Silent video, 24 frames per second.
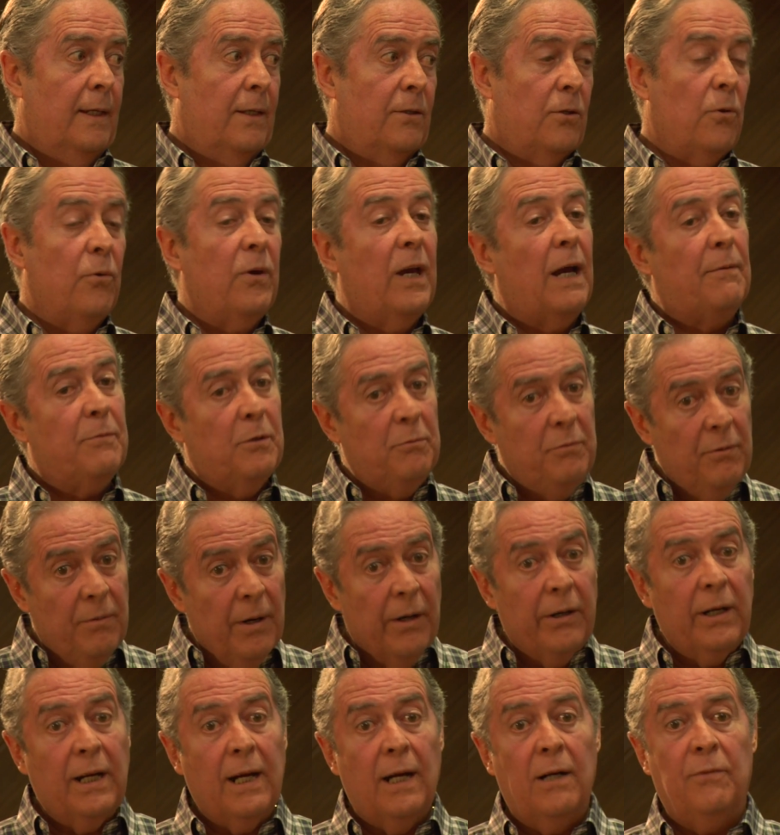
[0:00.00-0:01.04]
So you have to be
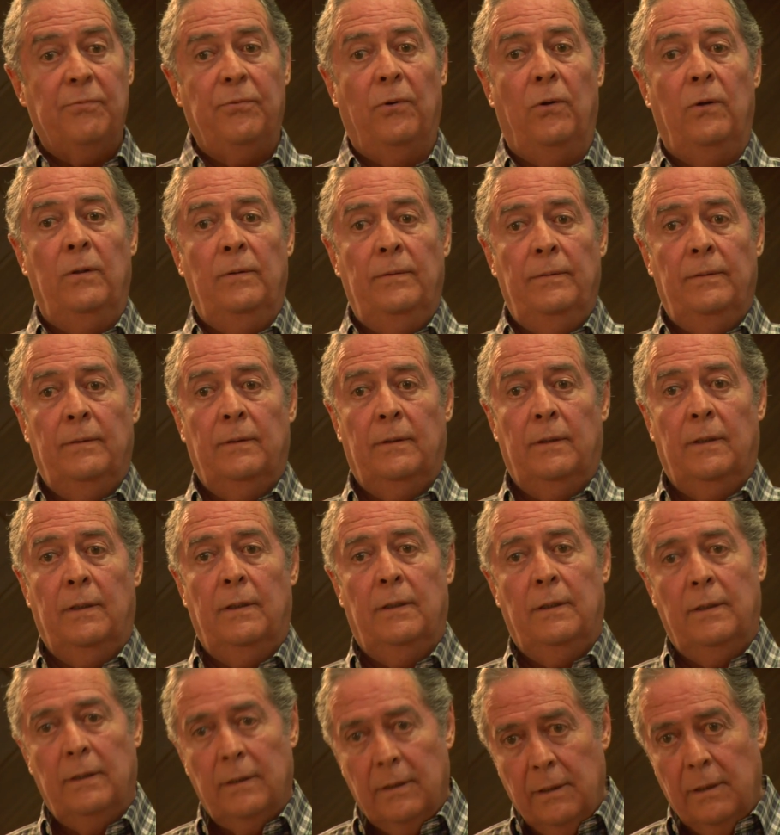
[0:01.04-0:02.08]
very careful
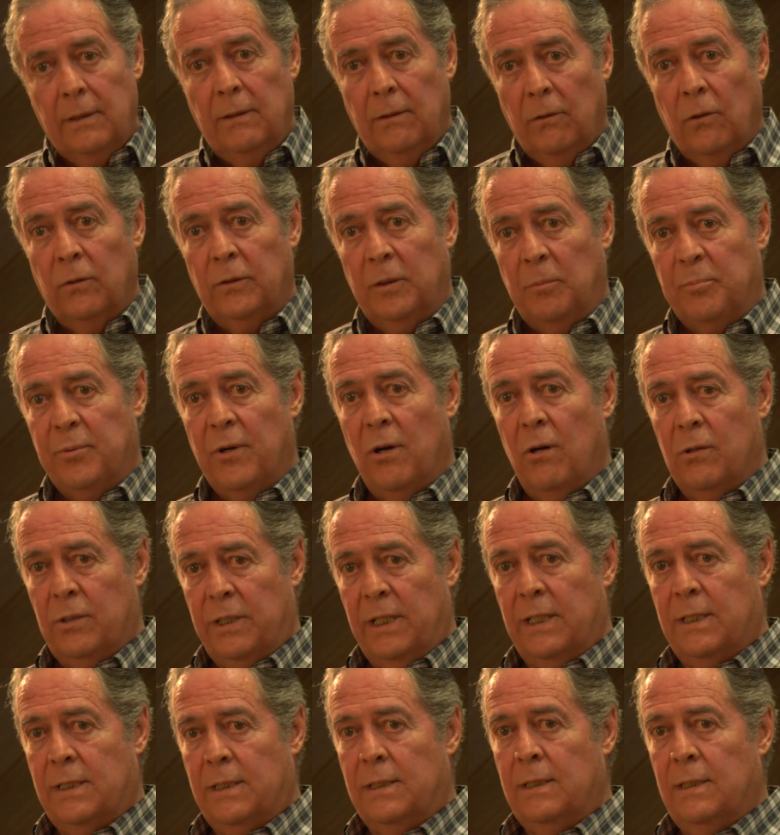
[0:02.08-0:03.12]
on the
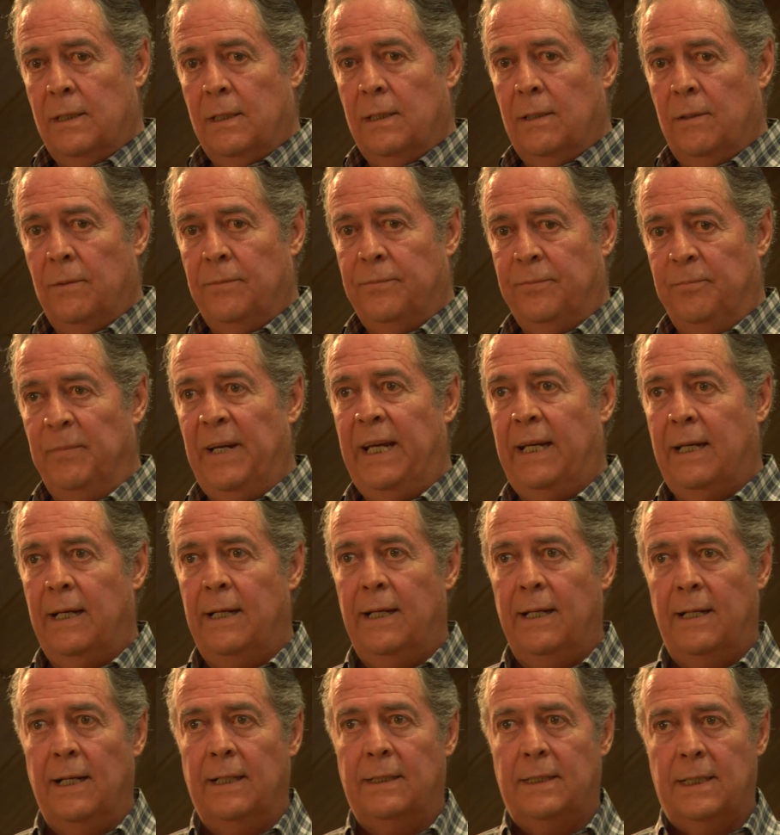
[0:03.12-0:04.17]
process of
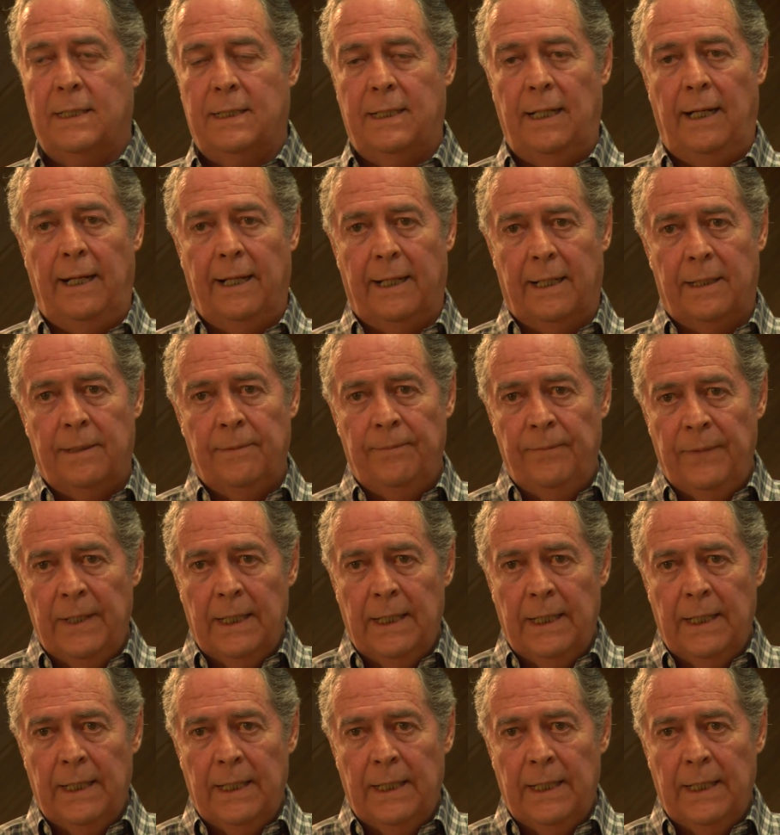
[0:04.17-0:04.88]
making it and distilling it.